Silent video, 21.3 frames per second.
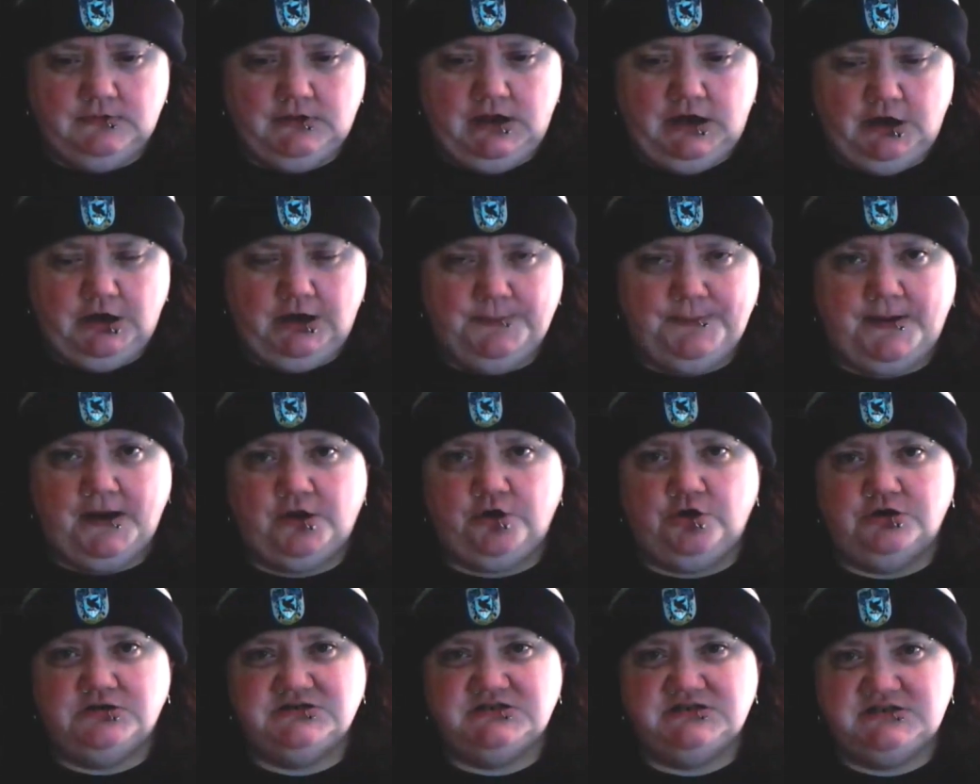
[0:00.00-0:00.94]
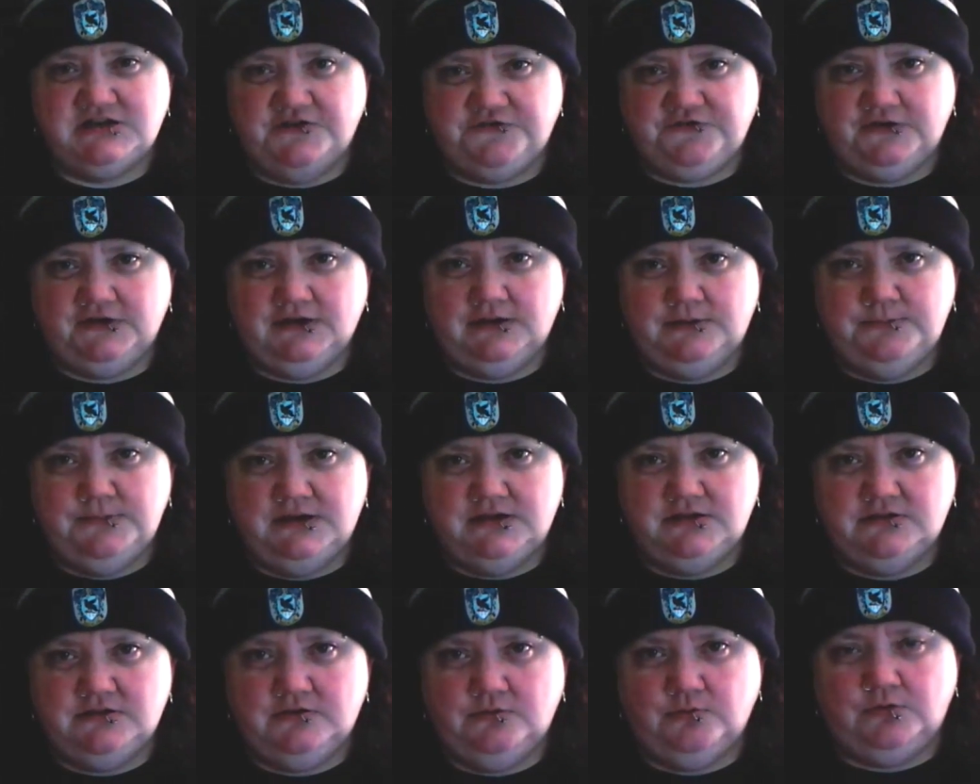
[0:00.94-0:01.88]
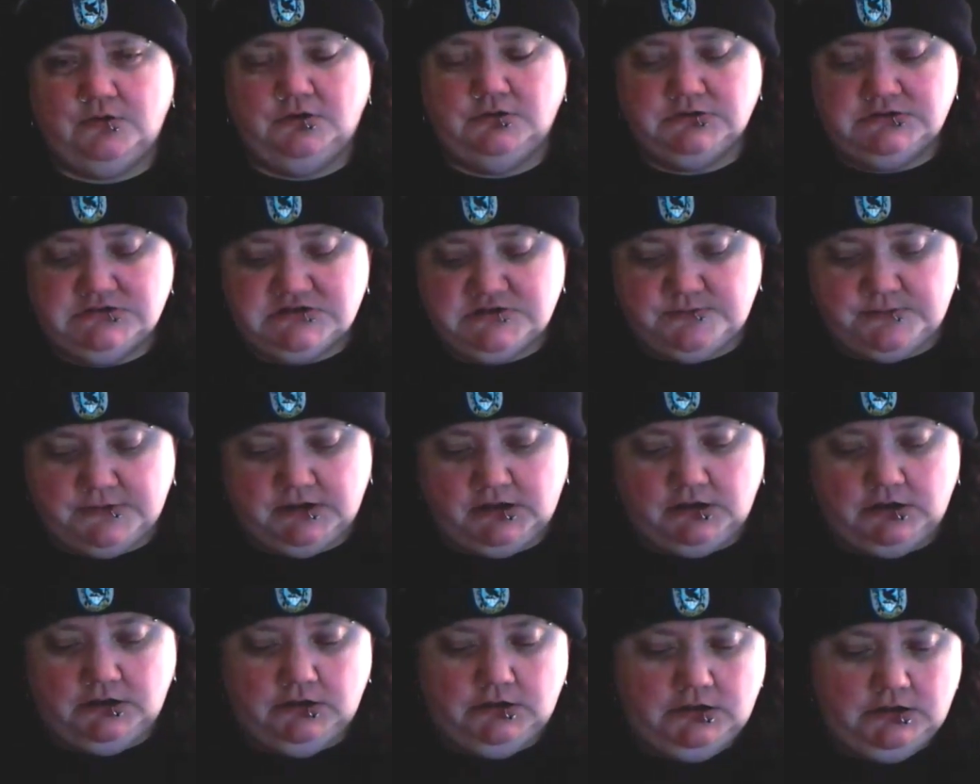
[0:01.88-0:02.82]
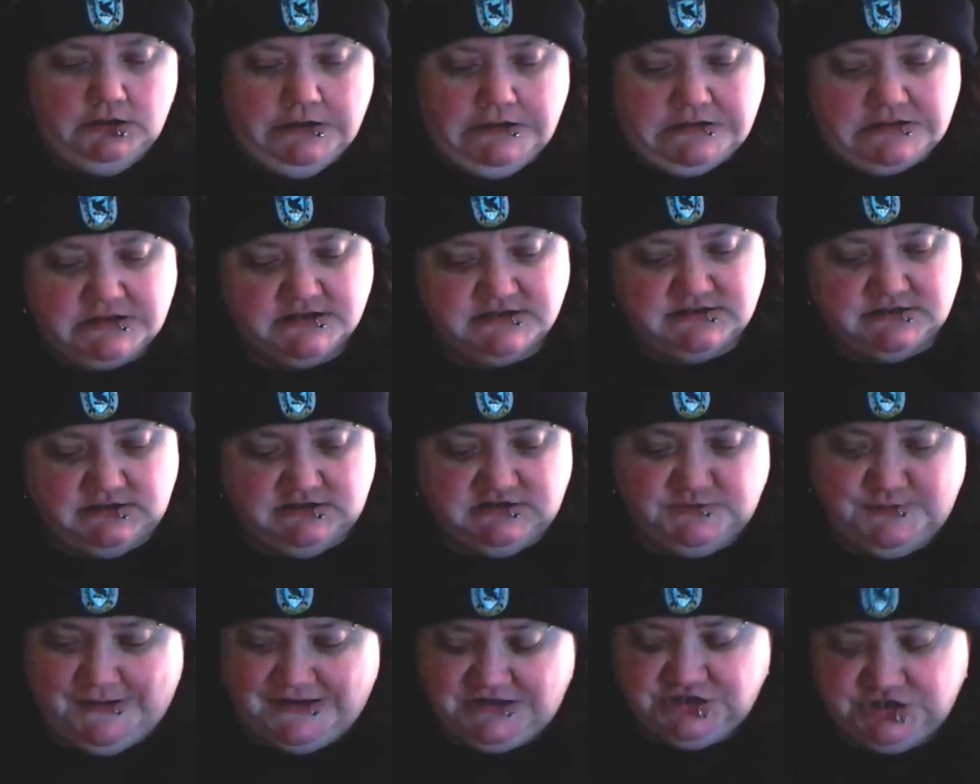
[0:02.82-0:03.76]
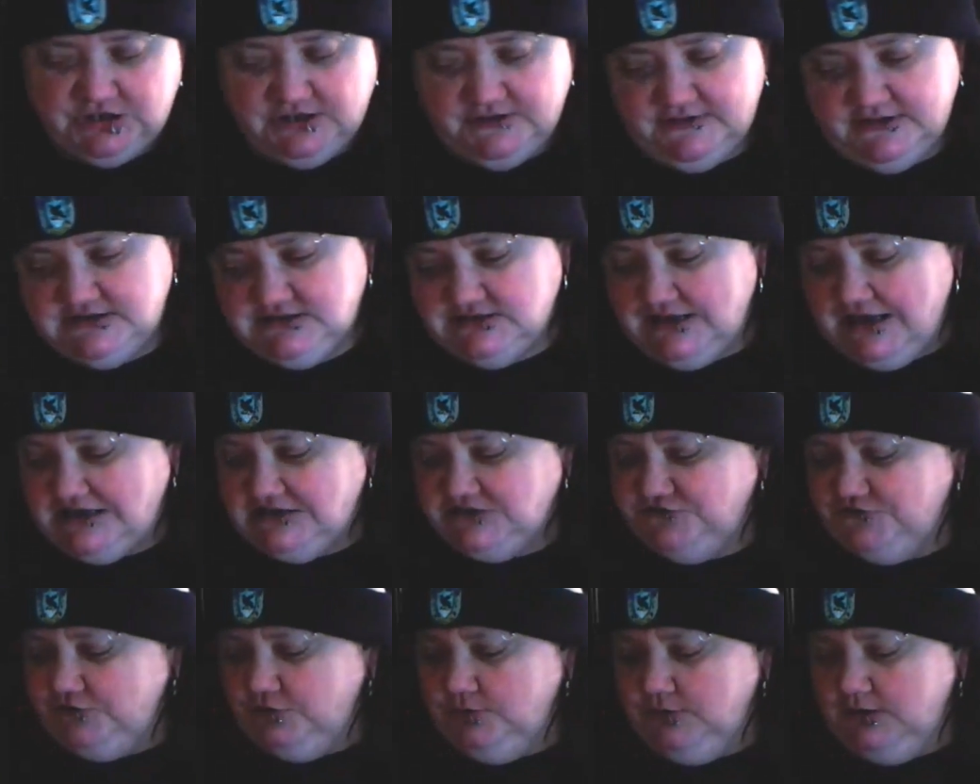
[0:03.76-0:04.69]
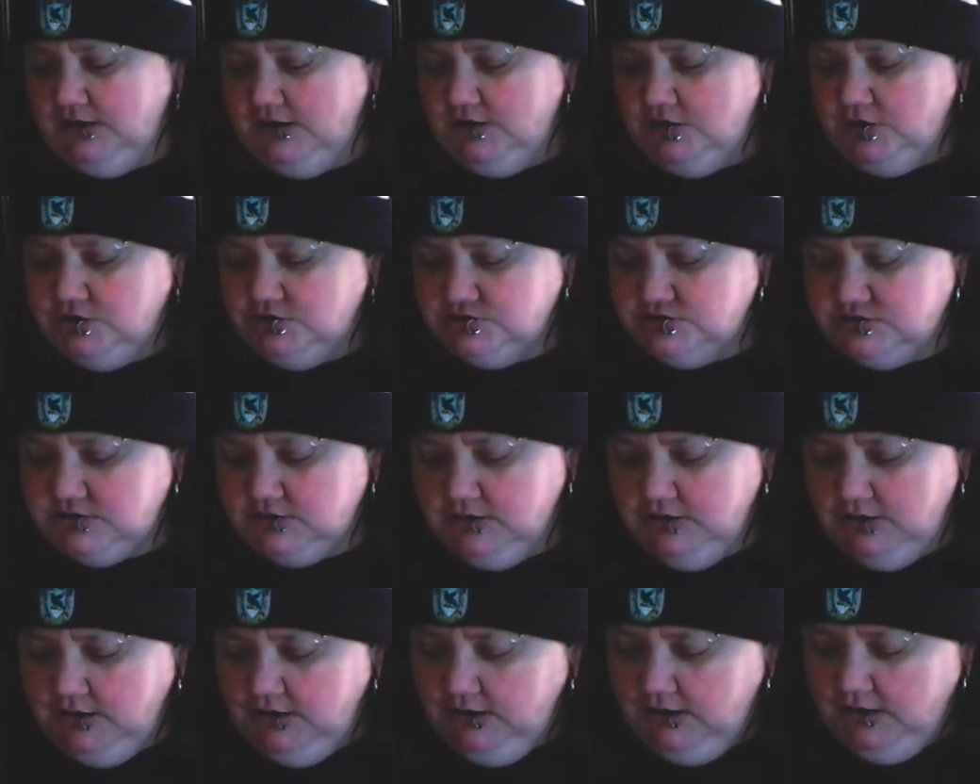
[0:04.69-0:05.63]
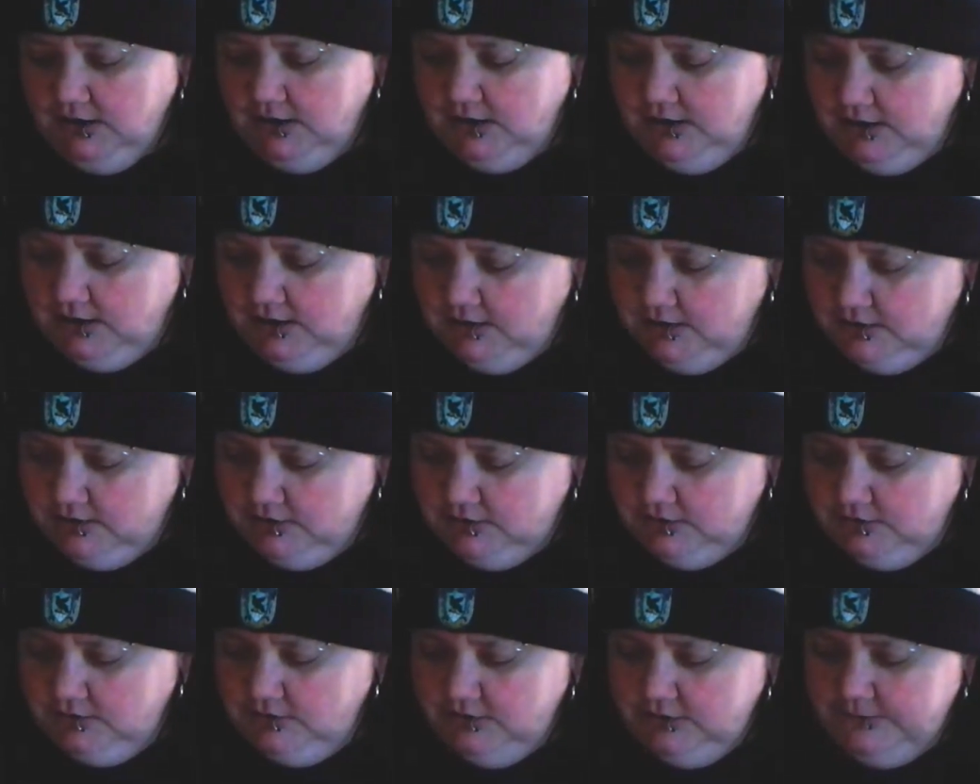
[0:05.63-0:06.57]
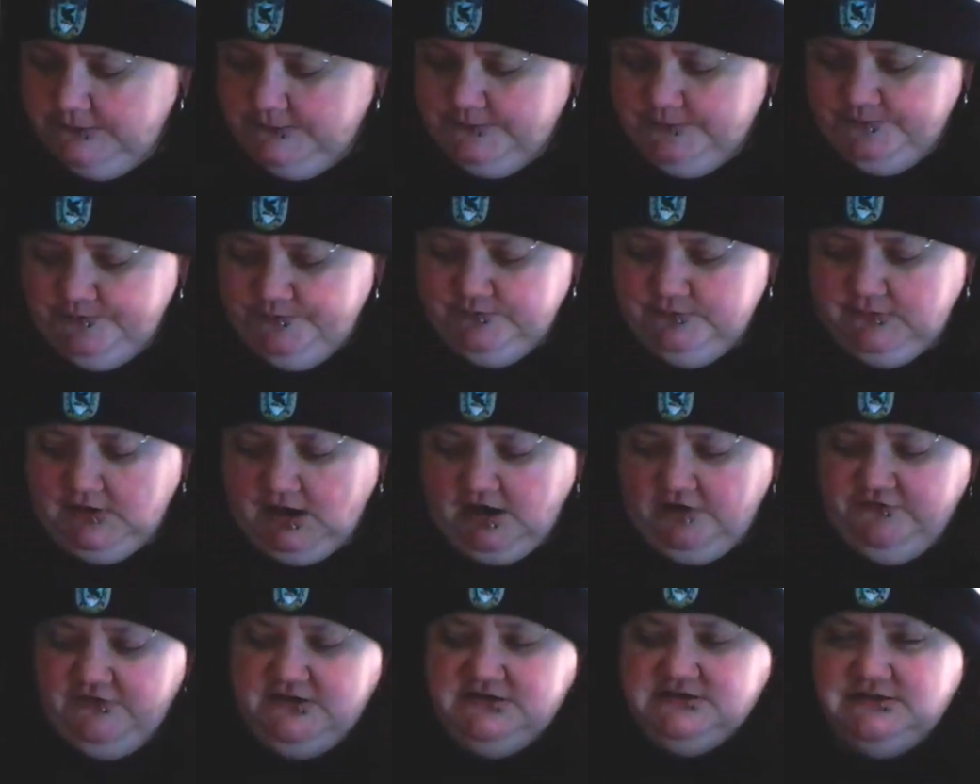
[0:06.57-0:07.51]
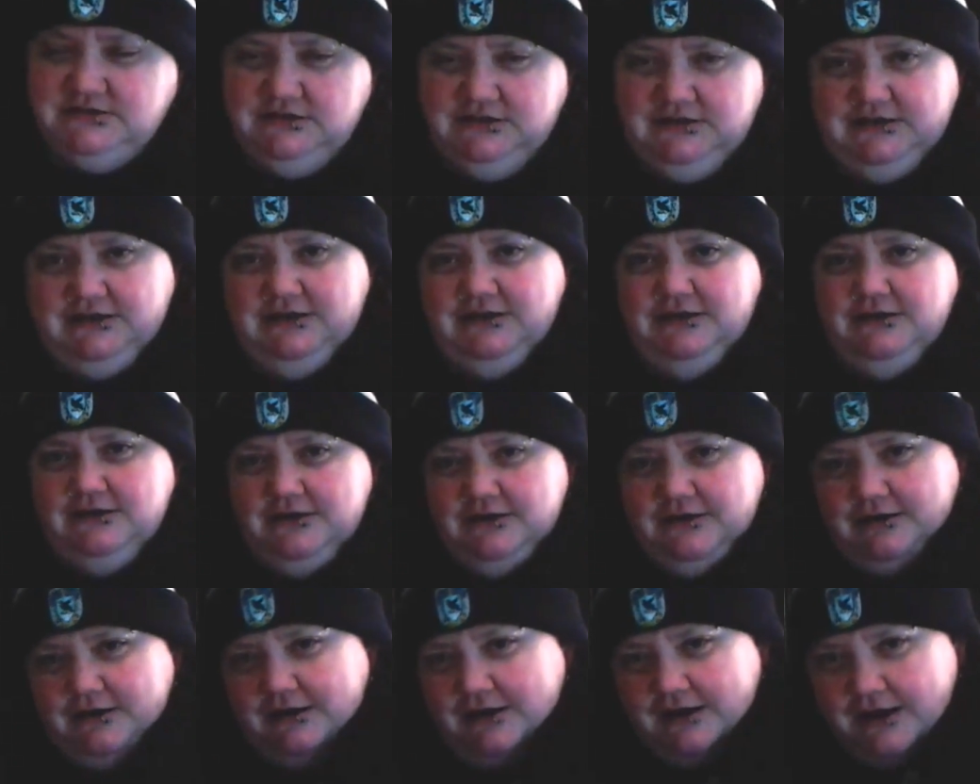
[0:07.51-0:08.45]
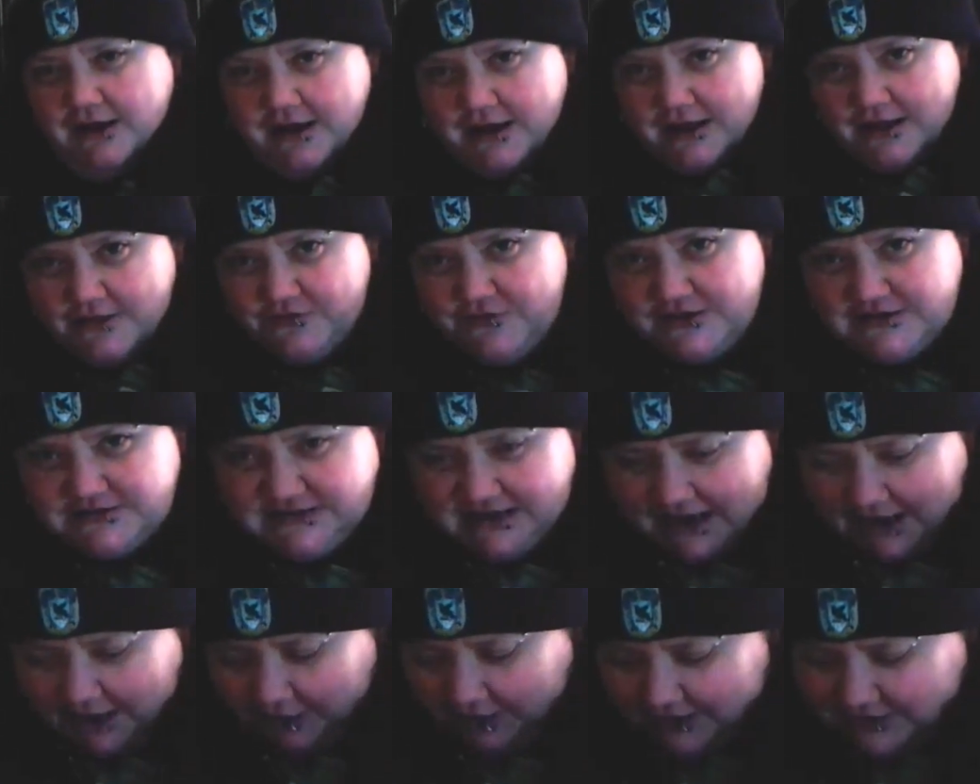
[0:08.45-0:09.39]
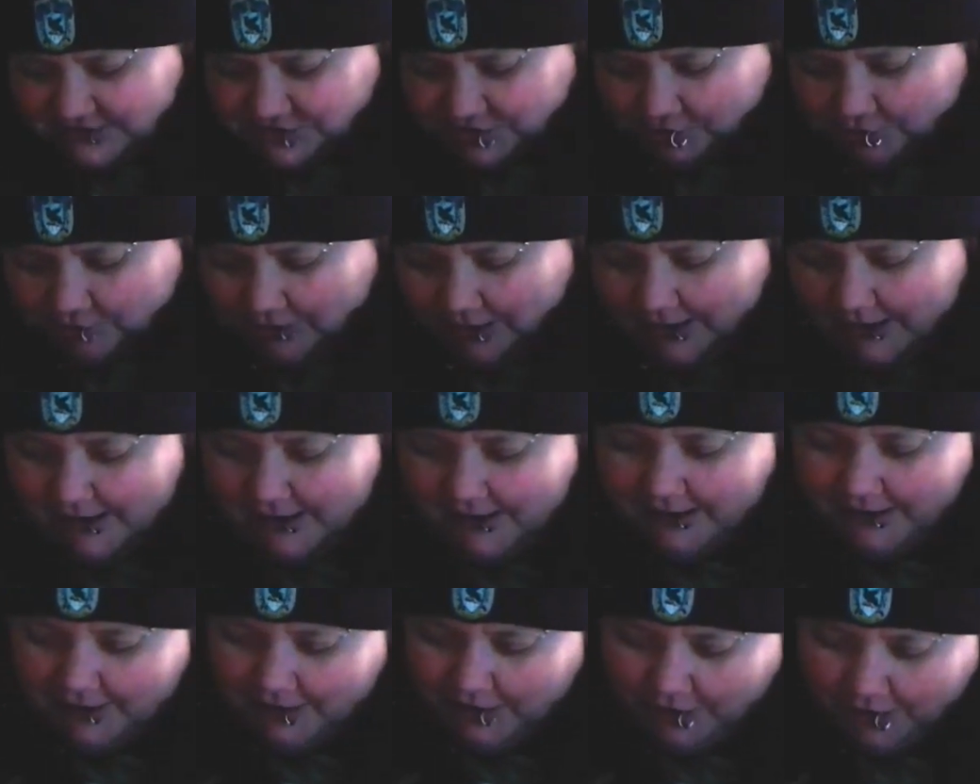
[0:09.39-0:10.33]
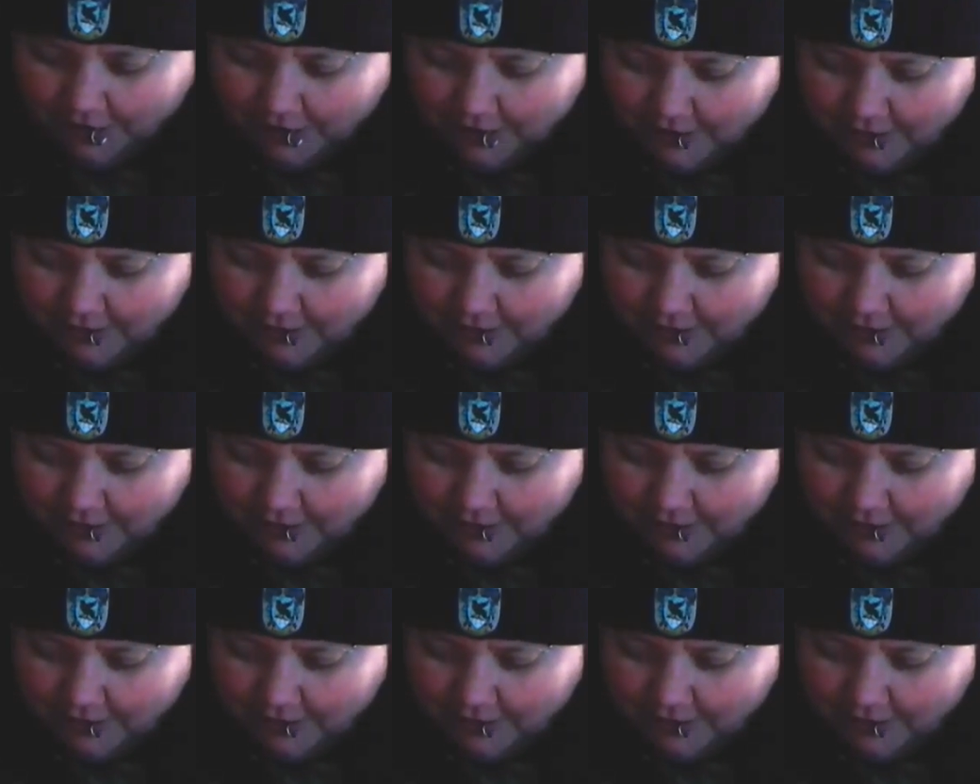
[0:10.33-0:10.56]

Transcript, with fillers: Harry Potter has definitely meant the world to me, these, especially in these last few years. And obviously, this character right here